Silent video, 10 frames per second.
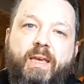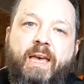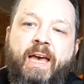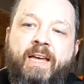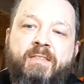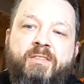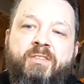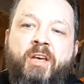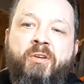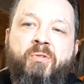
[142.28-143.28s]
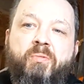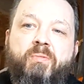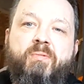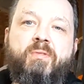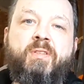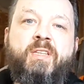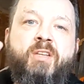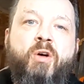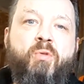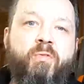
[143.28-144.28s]
And so this
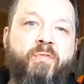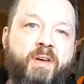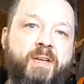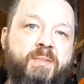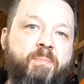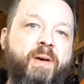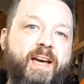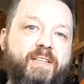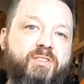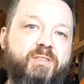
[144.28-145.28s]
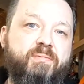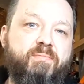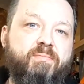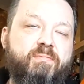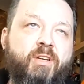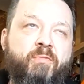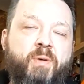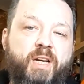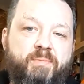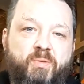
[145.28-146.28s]
whole first batch of
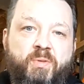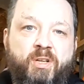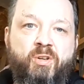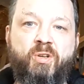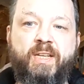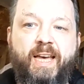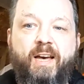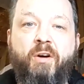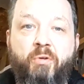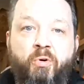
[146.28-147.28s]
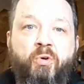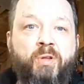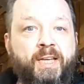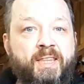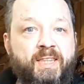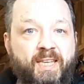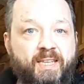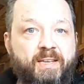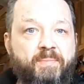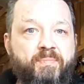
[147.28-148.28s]
pipes that we're going to look at are all in
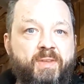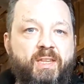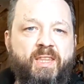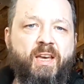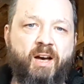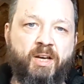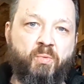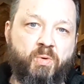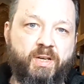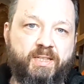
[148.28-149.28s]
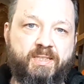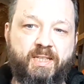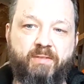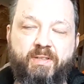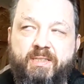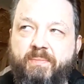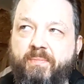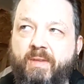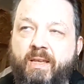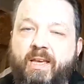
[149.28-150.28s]
the ironwork series.
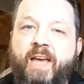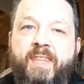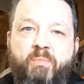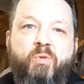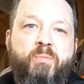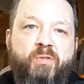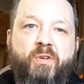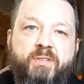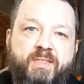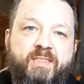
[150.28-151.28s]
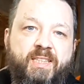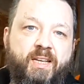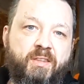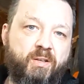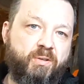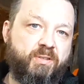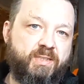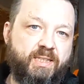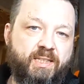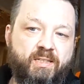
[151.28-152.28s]
And then we'll move on to see other looks
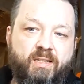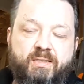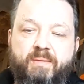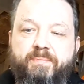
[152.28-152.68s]
that he does.